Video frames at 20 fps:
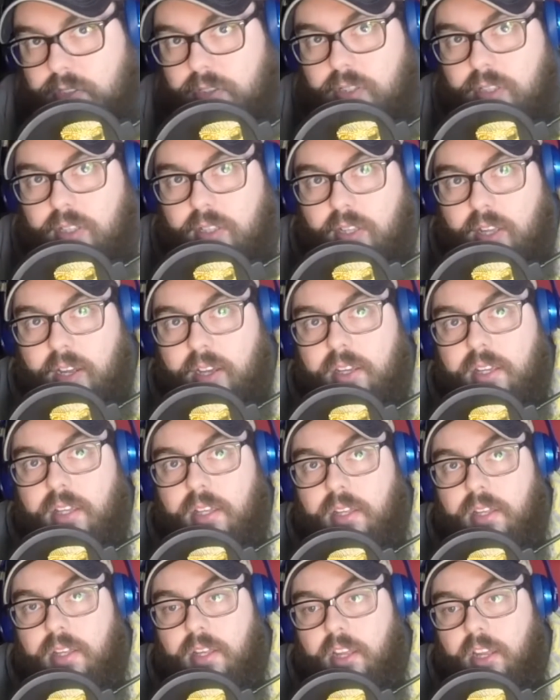look like,
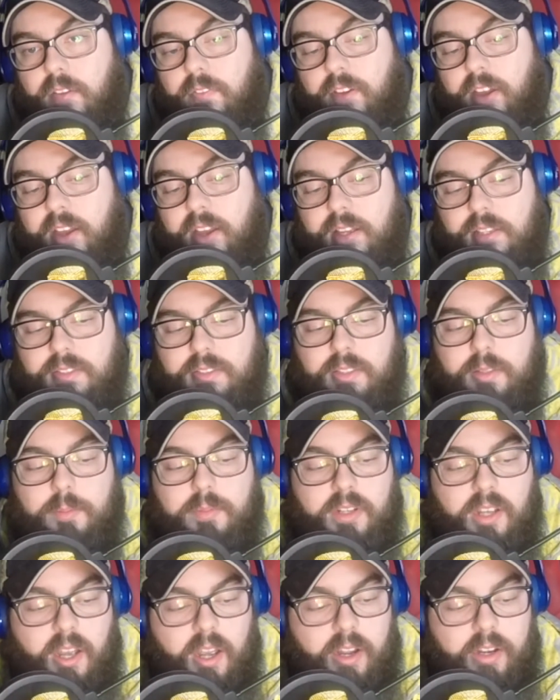if it has some
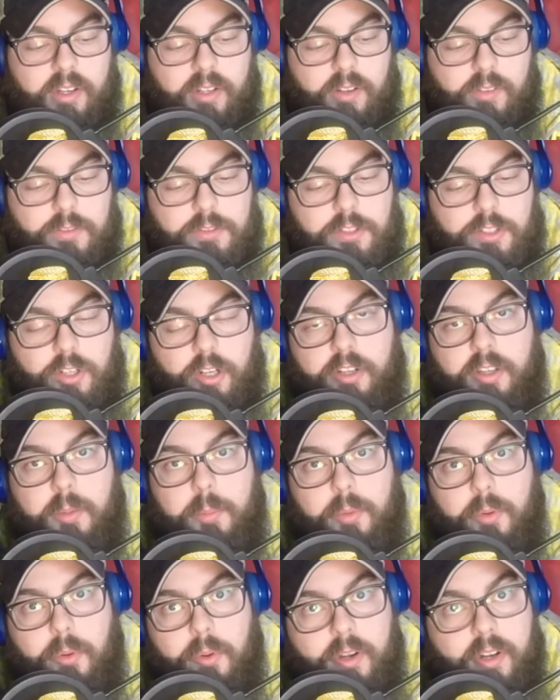kind of circuit
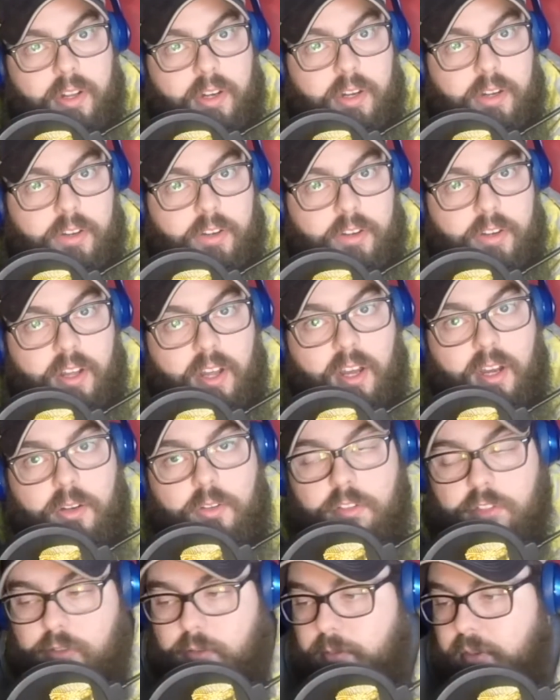board in it or not,
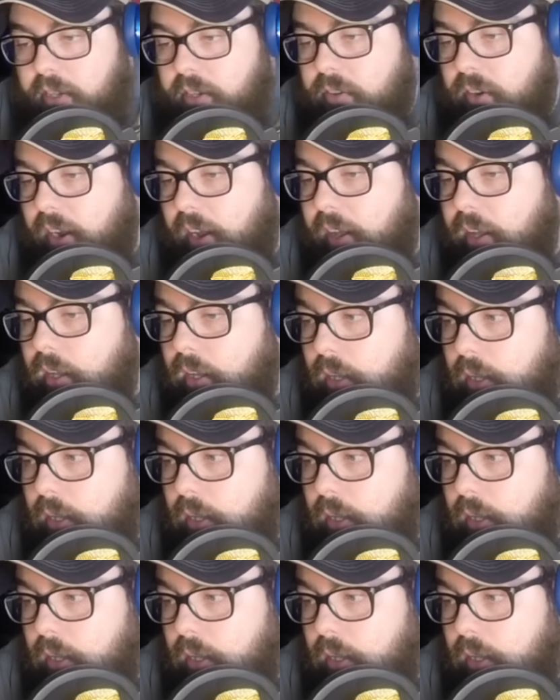which would be great.